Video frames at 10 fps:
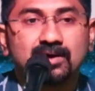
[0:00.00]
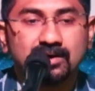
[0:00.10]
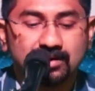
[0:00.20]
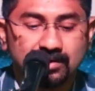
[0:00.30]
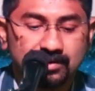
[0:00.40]

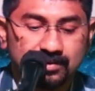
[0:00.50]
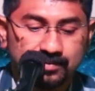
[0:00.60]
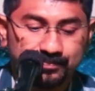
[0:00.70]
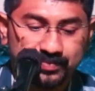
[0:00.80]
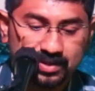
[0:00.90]
uh,
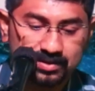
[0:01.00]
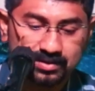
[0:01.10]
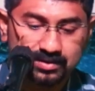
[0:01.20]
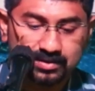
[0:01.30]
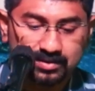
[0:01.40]

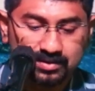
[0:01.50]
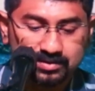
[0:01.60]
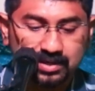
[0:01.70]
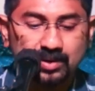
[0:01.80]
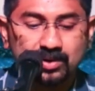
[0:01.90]
uh,
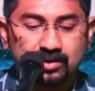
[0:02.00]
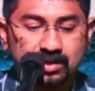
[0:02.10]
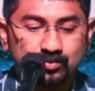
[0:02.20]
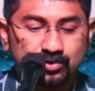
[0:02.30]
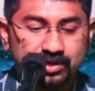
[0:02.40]
tribal
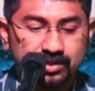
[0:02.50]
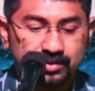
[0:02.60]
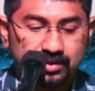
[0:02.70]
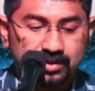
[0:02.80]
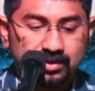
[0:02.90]
community.